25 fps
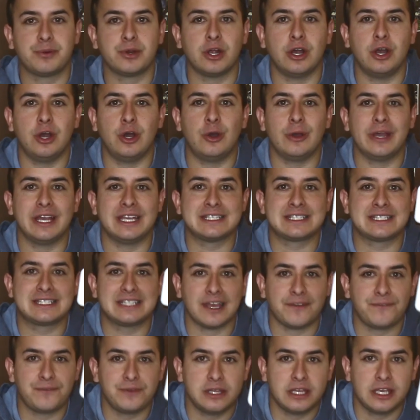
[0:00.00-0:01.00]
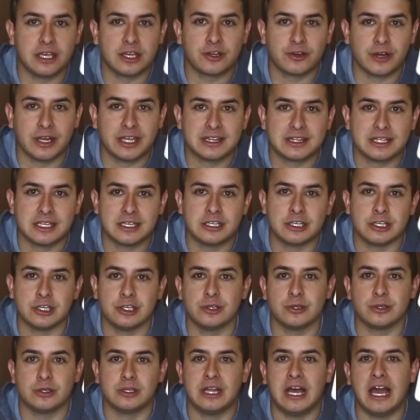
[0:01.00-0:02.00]
Pro, is definitely a great thing to
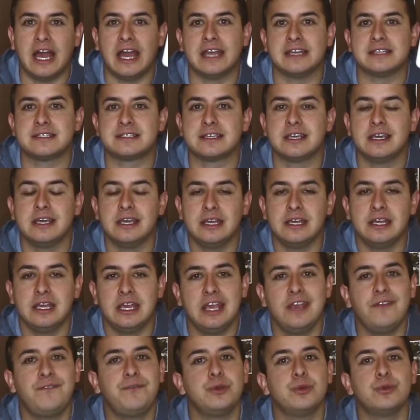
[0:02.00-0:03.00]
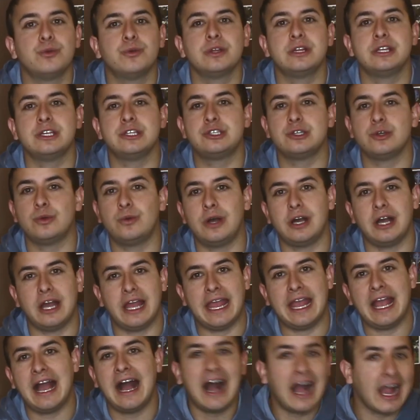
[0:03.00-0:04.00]
utilize if you really do want
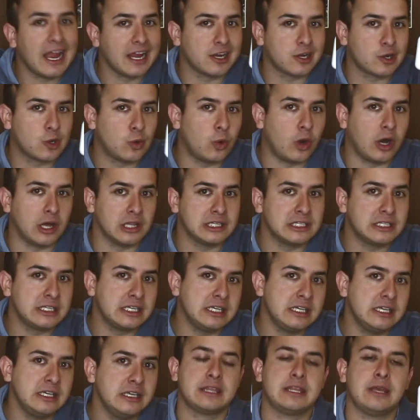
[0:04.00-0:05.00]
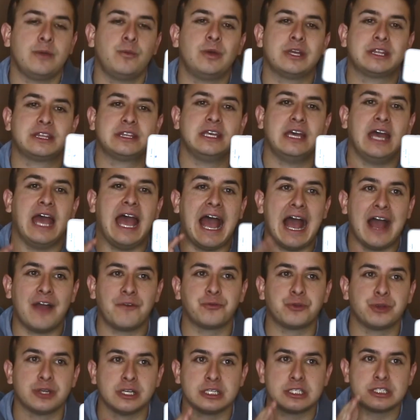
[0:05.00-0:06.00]
a higher quality than what the
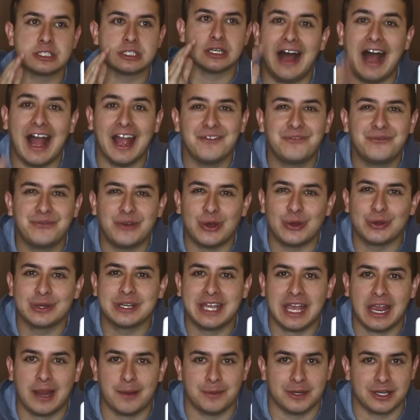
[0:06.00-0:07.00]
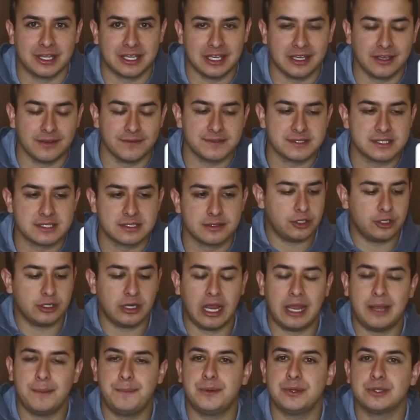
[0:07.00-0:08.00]
average iPhone camera gives.
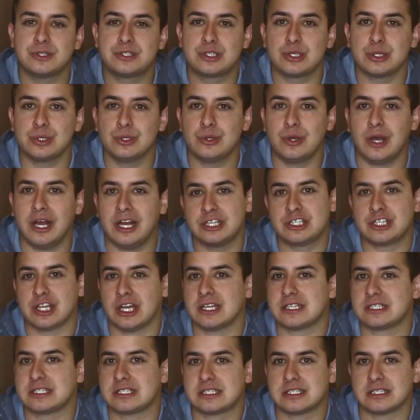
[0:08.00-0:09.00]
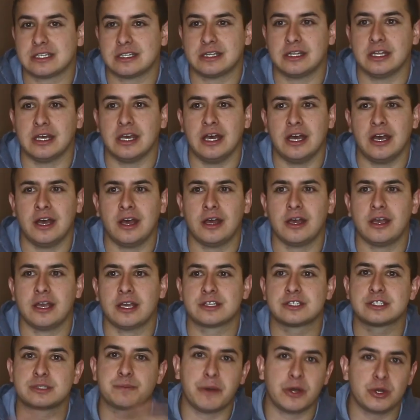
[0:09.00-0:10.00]
You're able to adjust the
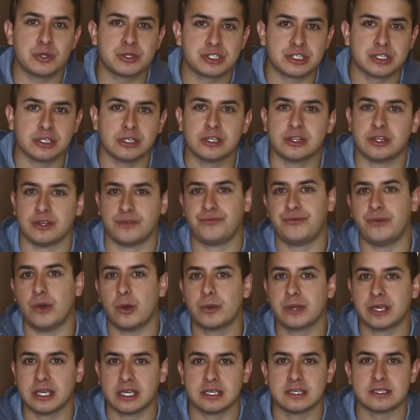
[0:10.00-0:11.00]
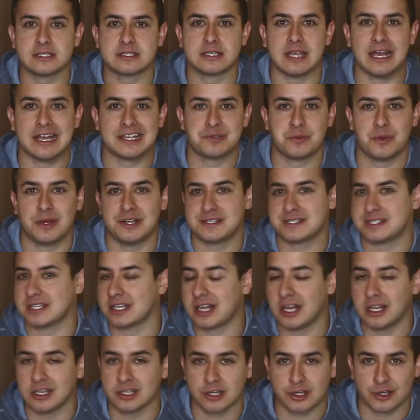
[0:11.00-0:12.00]
exposure, the focus, as well as the
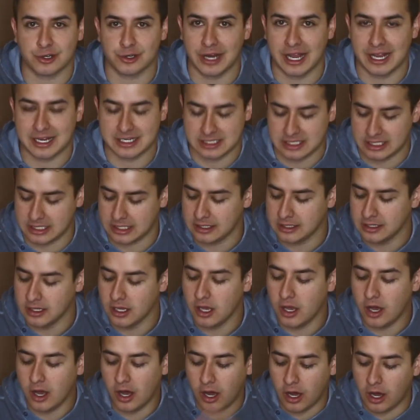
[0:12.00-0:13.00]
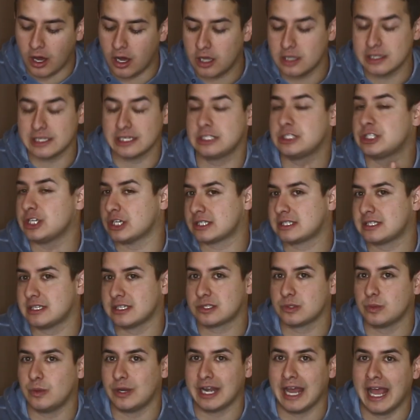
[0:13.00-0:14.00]
color correcting, all in just
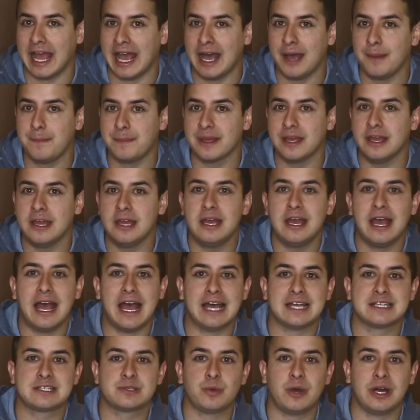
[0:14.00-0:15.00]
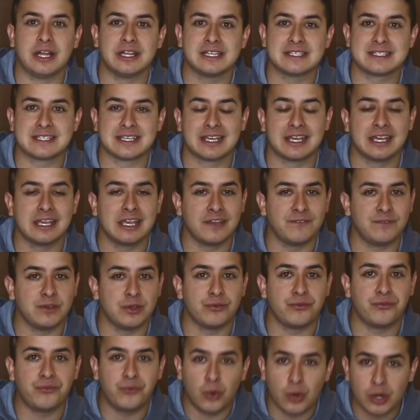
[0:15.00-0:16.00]
this one app, as well as it can give
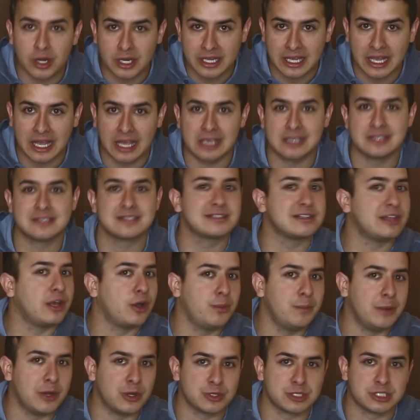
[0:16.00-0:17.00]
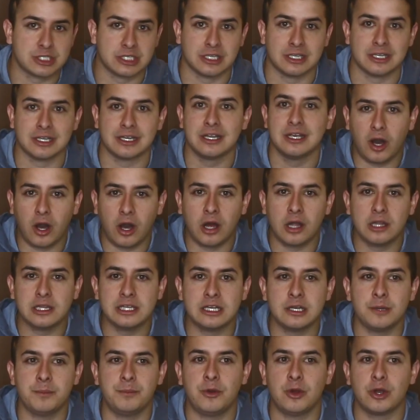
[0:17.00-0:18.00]
you 4K slow motion,
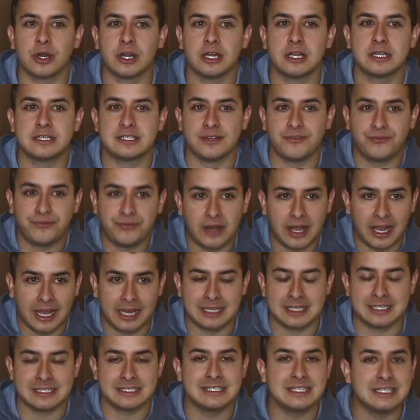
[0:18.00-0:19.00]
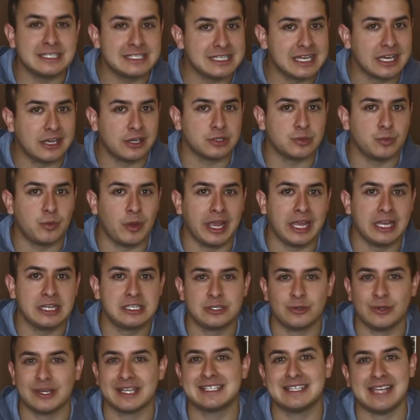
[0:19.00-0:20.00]
all in a more defined and detailed way
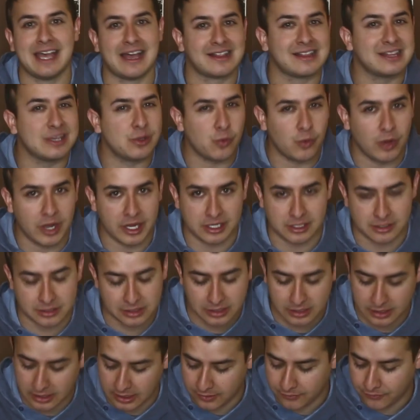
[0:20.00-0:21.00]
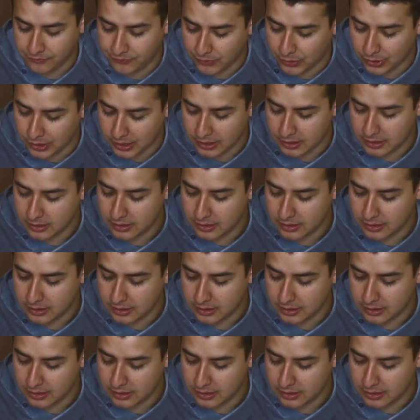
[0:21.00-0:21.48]
to exactly what you're looking for.